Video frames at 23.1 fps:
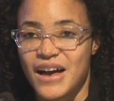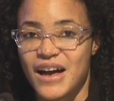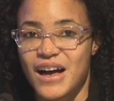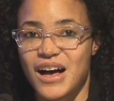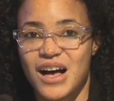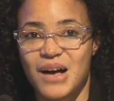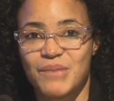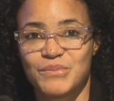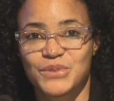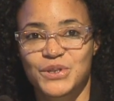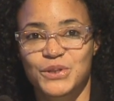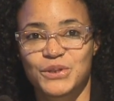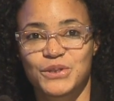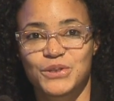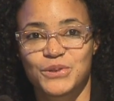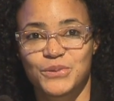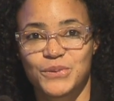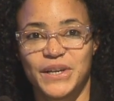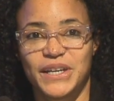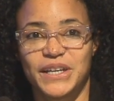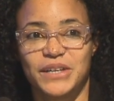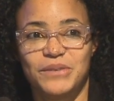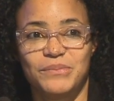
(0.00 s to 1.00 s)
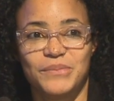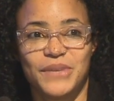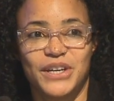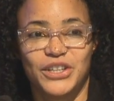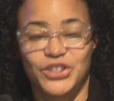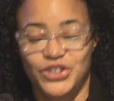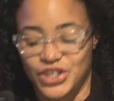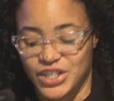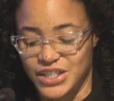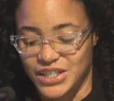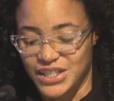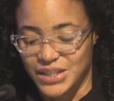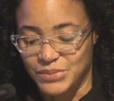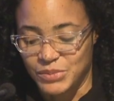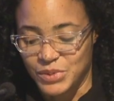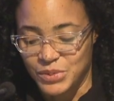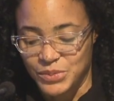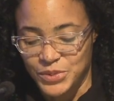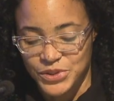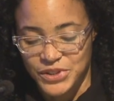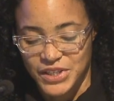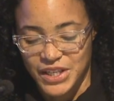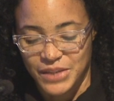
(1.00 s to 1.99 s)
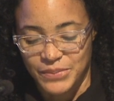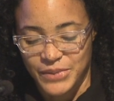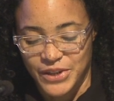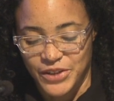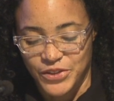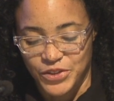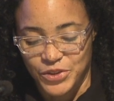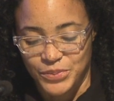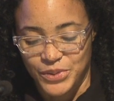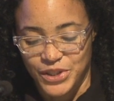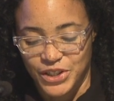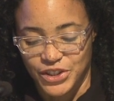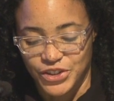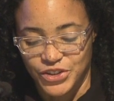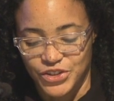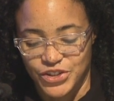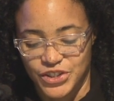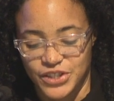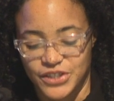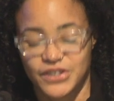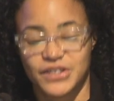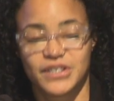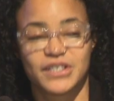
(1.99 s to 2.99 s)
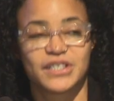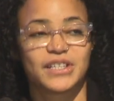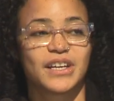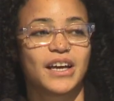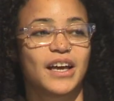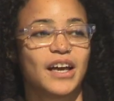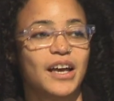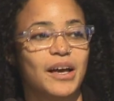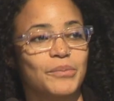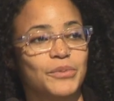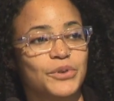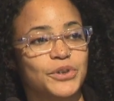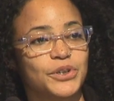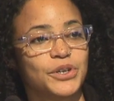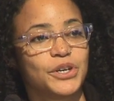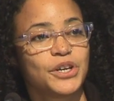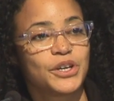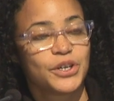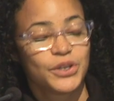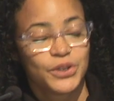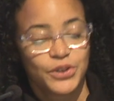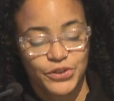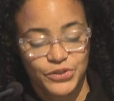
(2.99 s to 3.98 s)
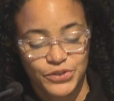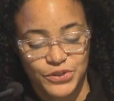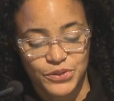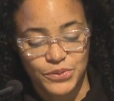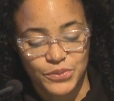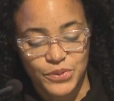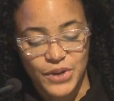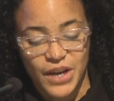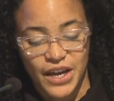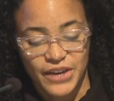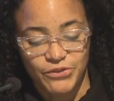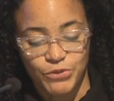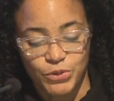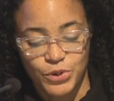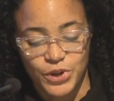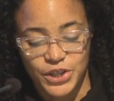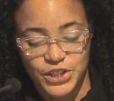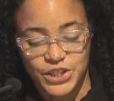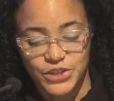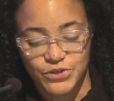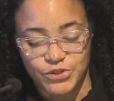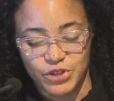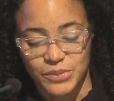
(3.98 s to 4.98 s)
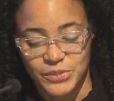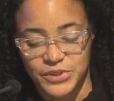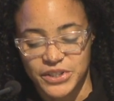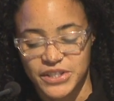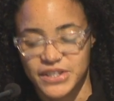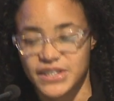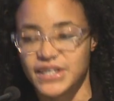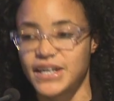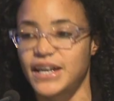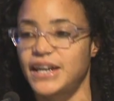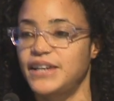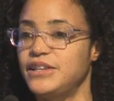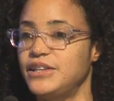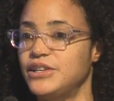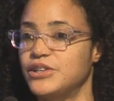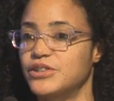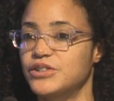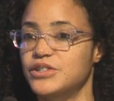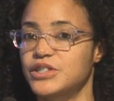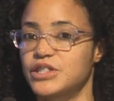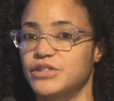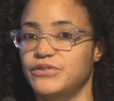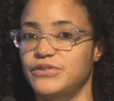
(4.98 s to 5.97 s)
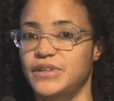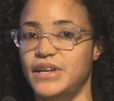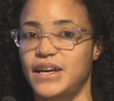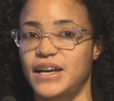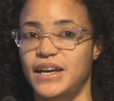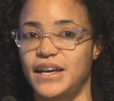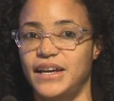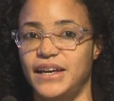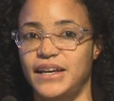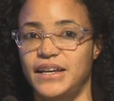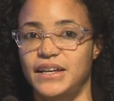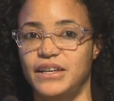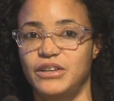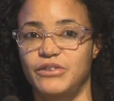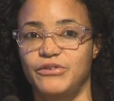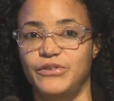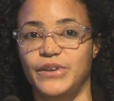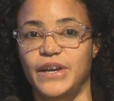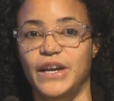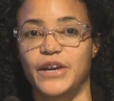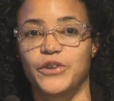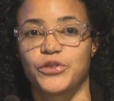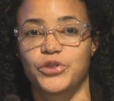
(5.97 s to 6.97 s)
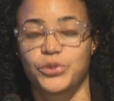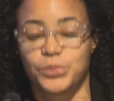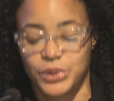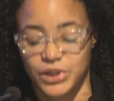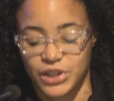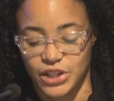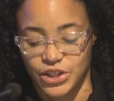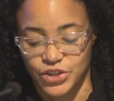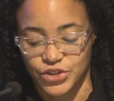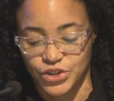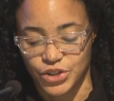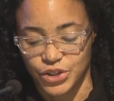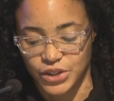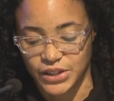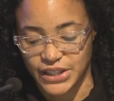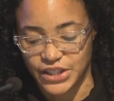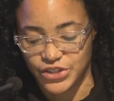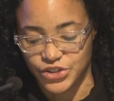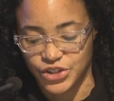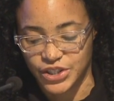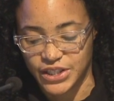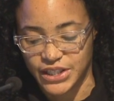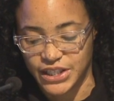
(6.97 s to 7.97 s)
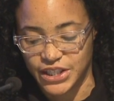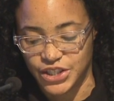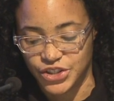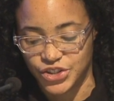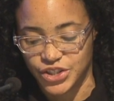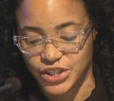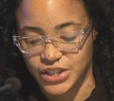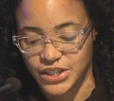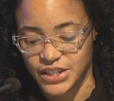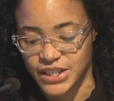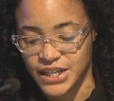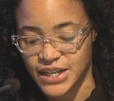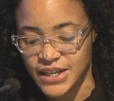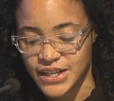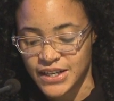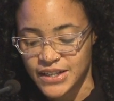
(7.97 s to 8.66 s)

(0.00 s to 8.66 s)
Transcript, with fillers: Um, so as Wayne mentioned, I'm a museum anthropologist um, who's I've worked for almost 10 years as head of anthropological education